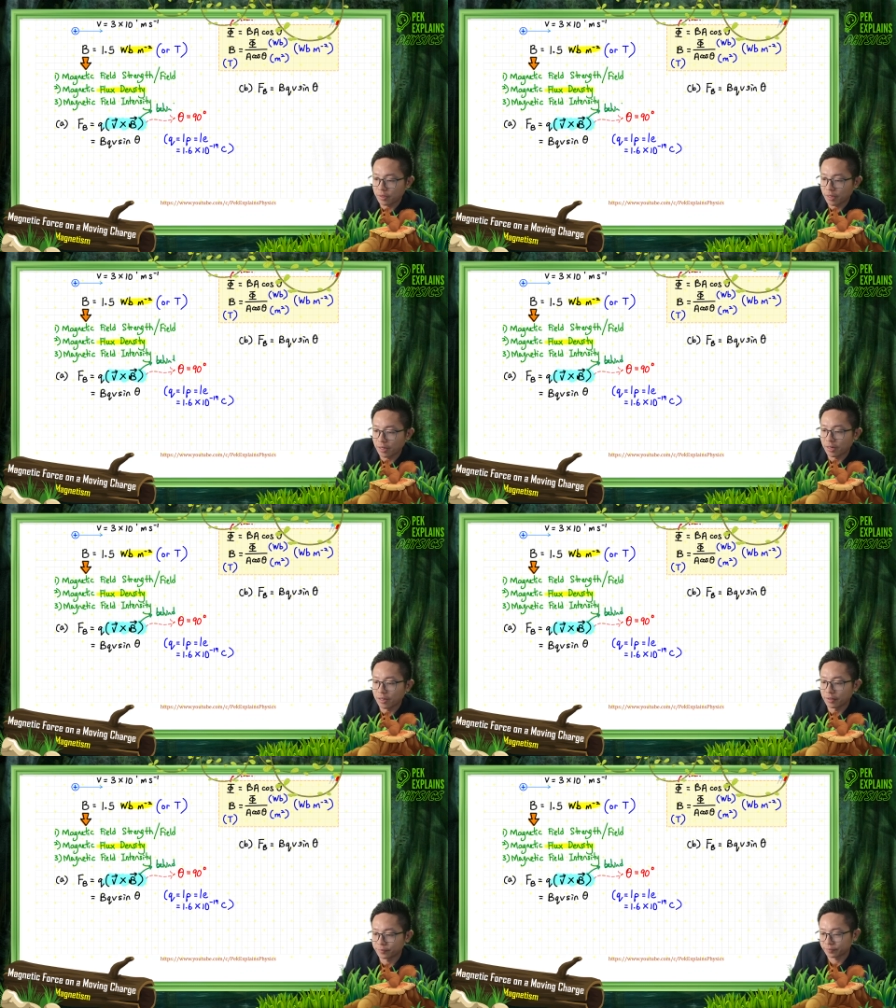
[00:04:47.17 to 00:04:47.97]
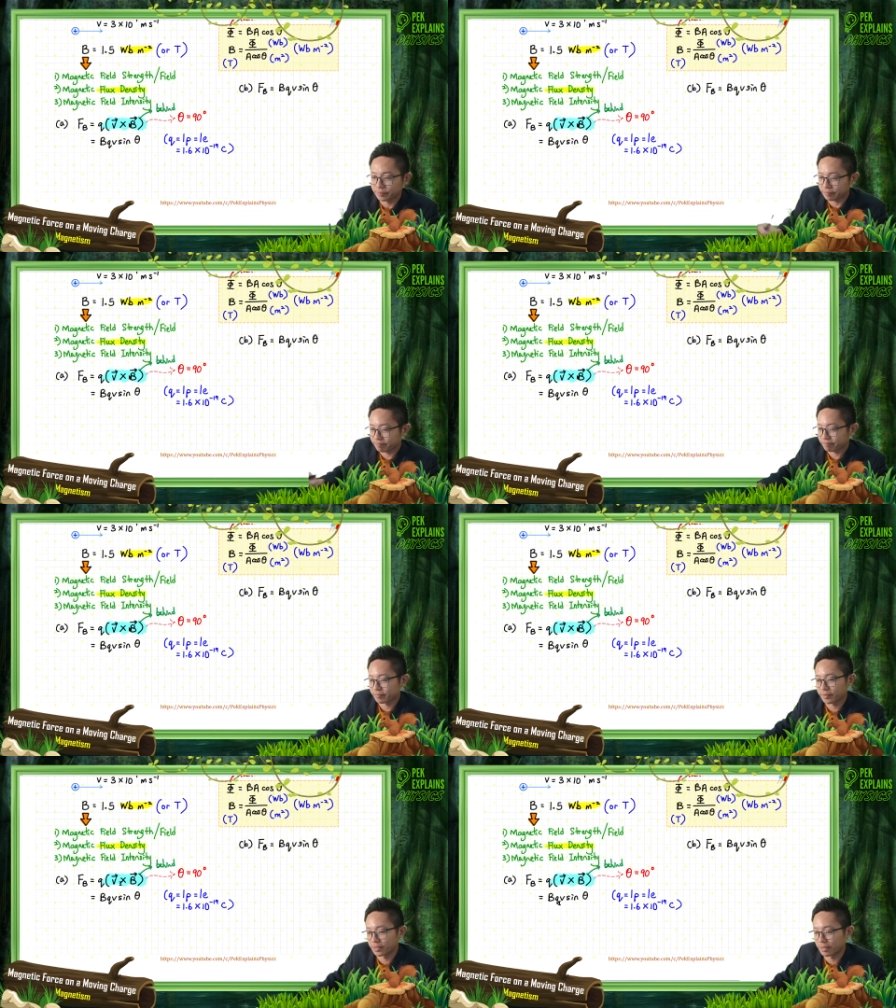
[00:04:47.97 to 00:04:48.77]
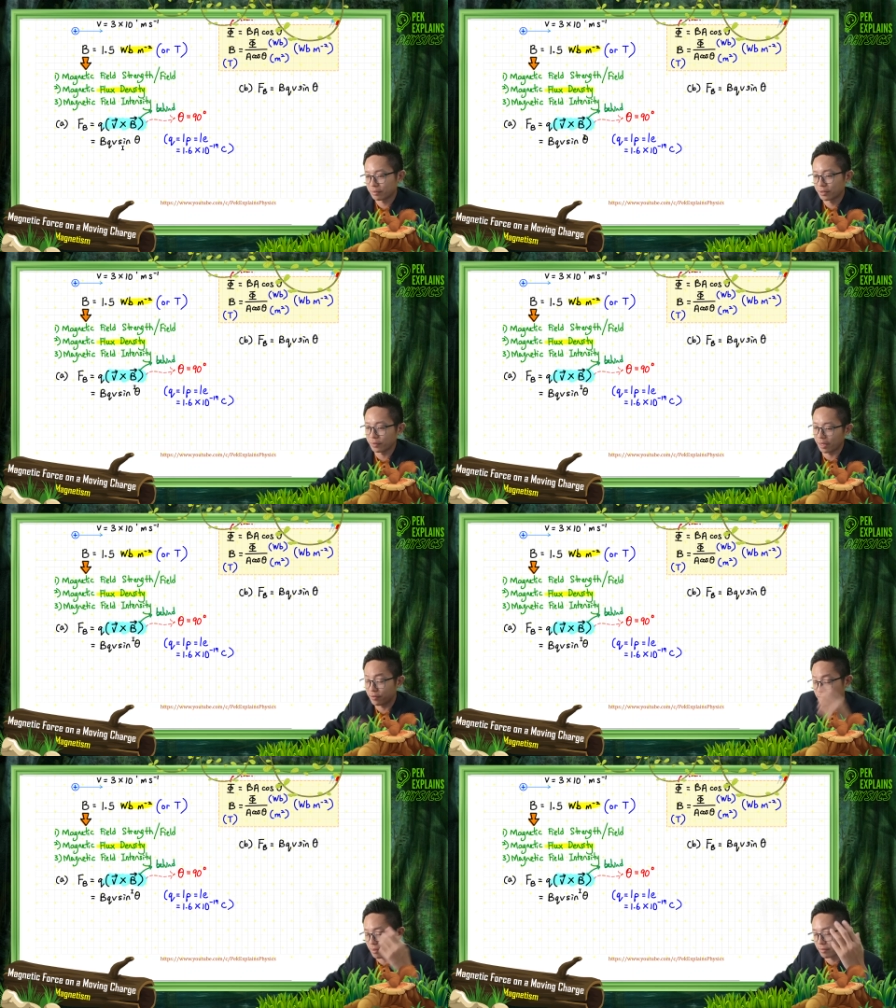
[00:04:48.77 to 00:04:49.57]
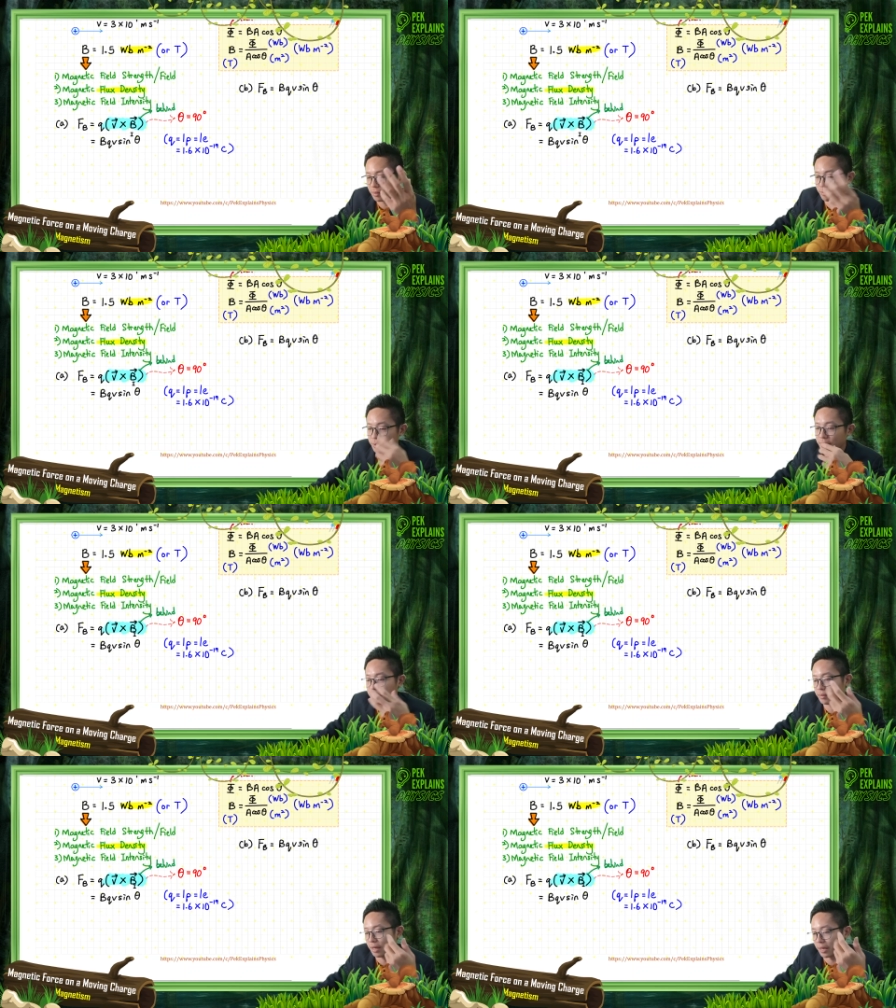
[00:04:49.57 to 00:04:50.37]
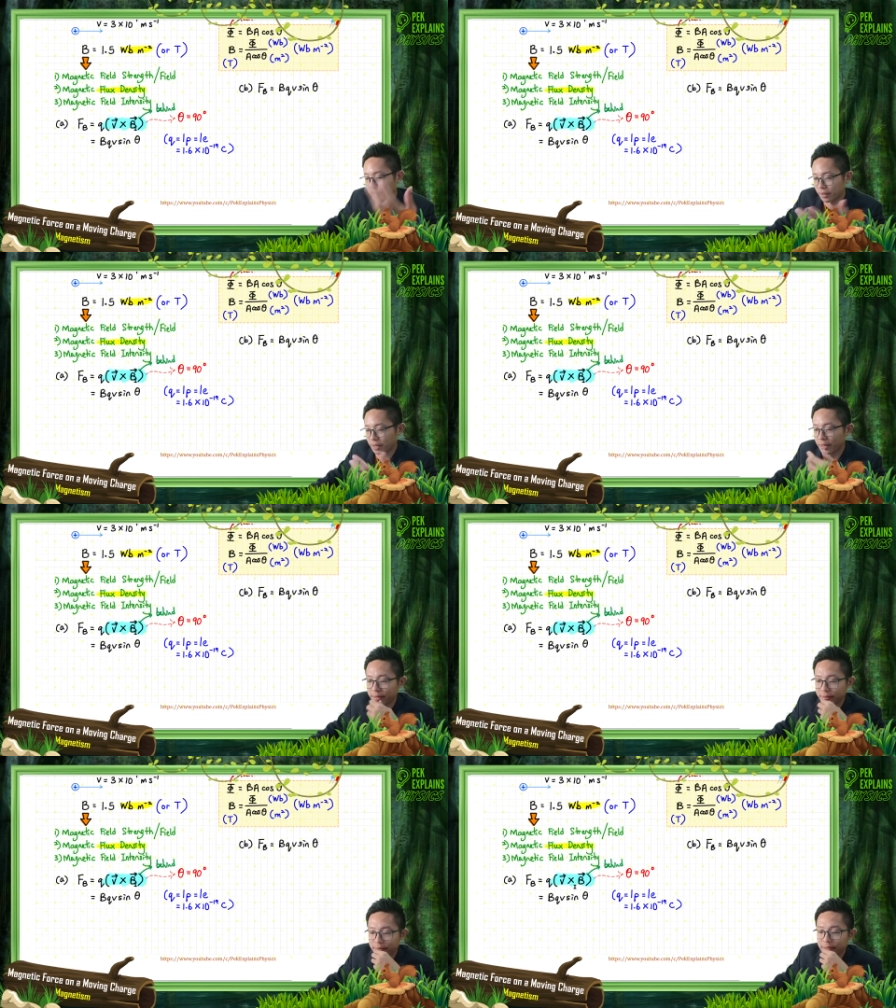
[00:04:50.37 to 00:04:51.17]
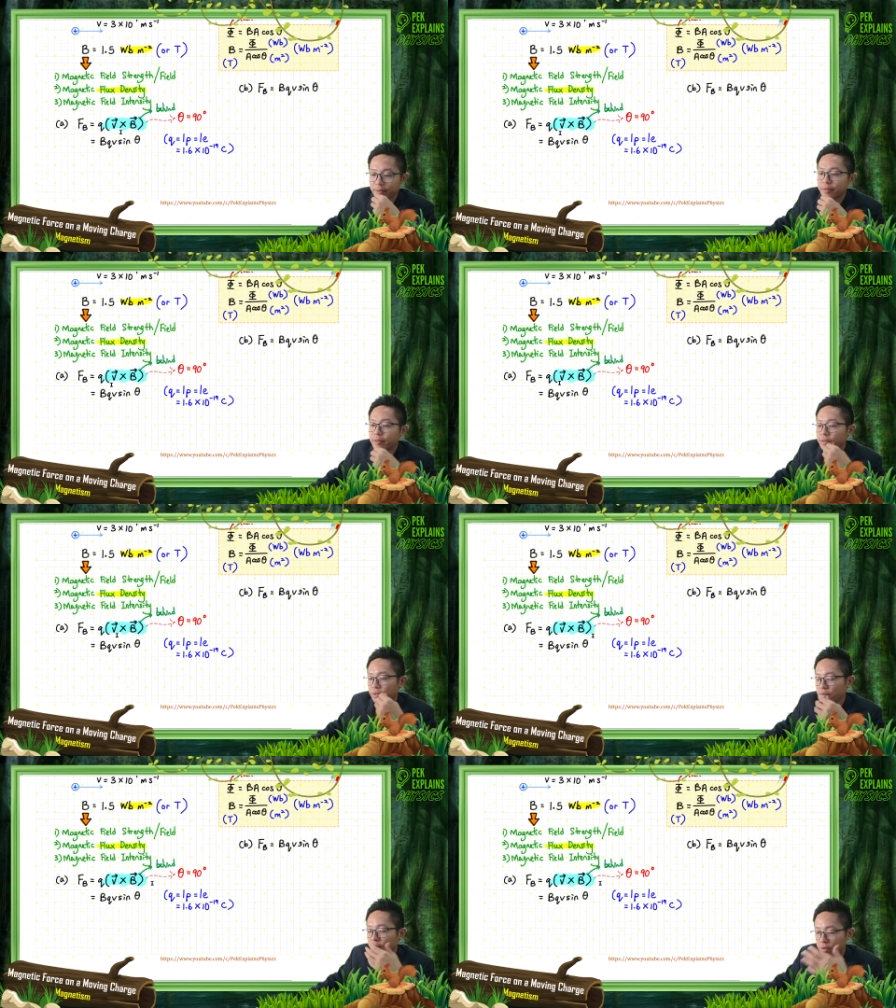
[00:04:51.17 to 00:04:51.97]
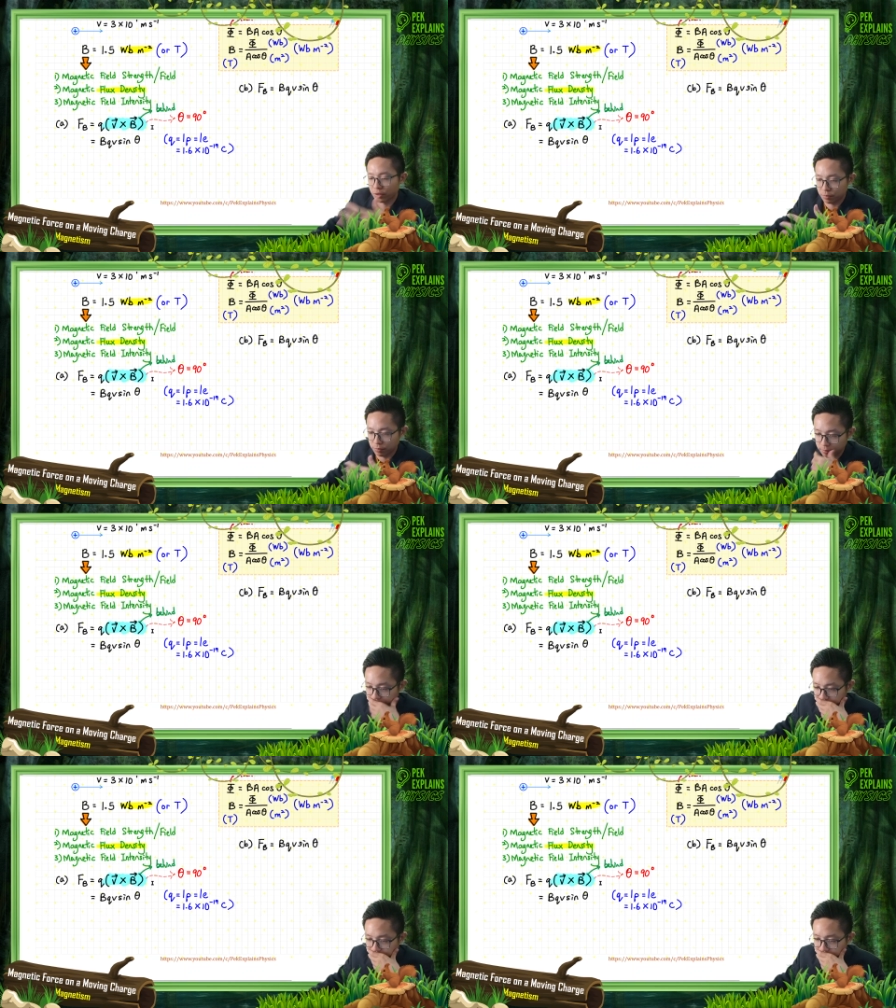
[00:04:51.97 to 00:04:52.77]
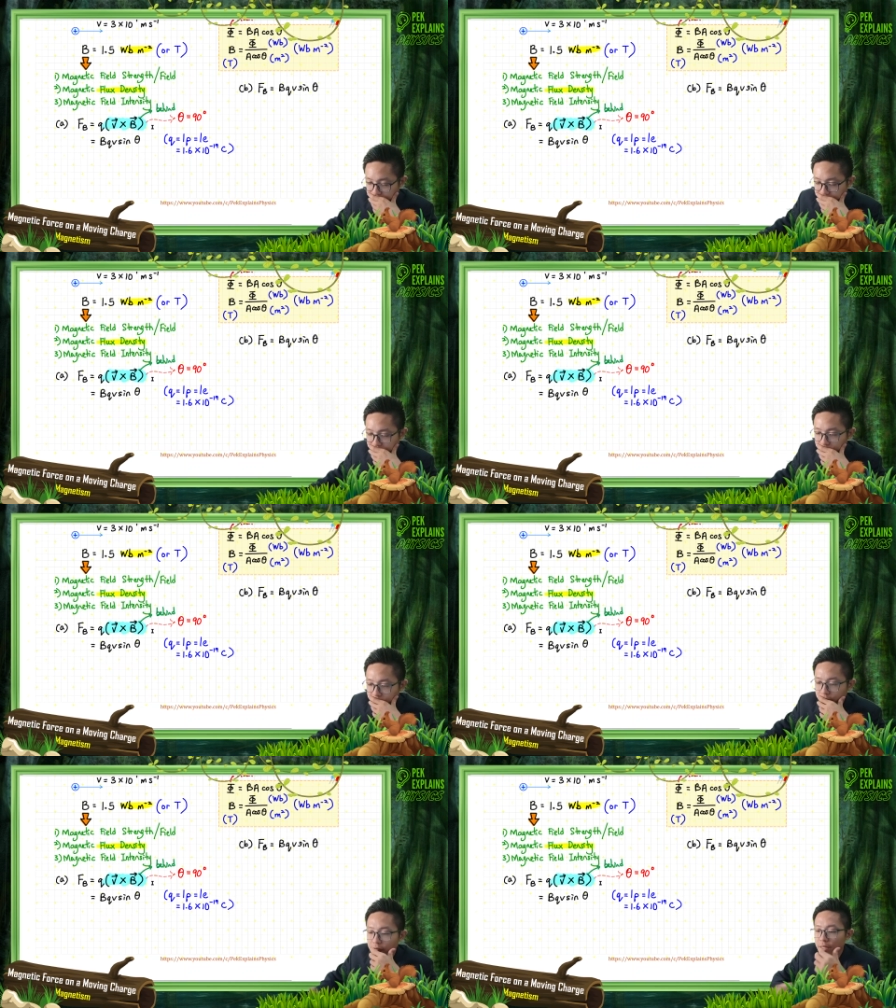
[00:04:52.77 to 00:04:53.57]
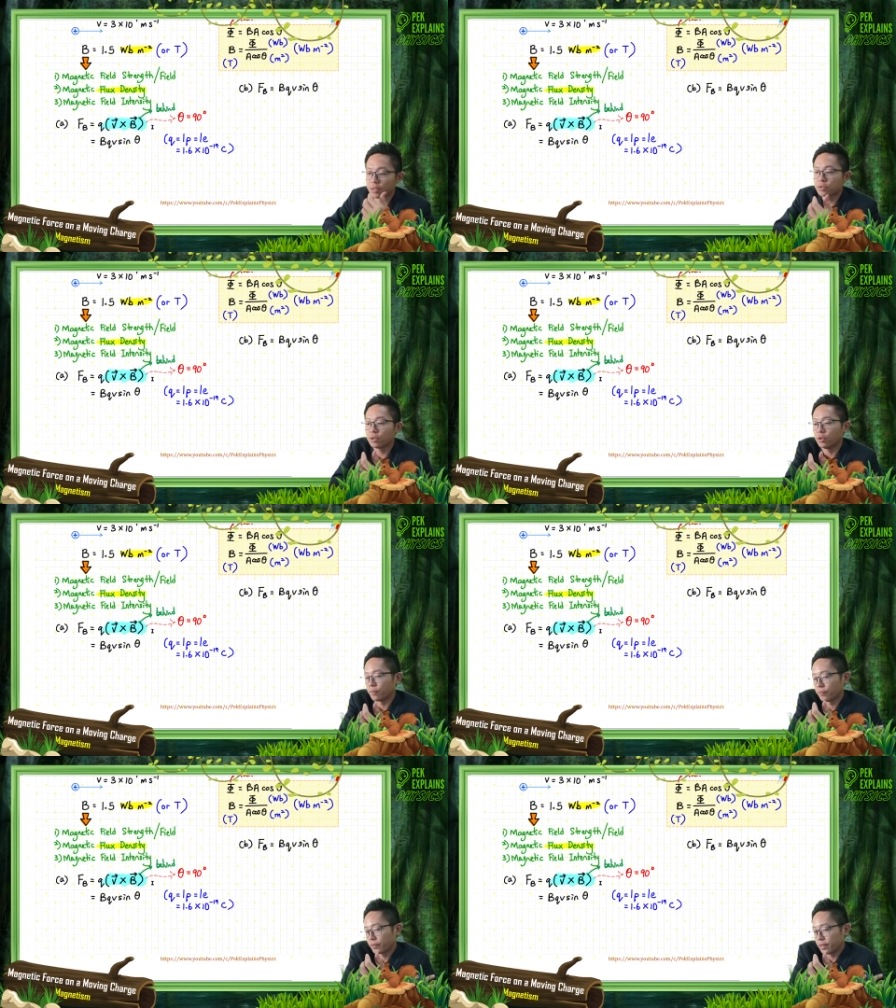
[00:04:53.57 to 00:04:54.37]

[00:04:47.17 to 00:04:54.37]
Normally I remember B at behind. Yeah, QV cross B. So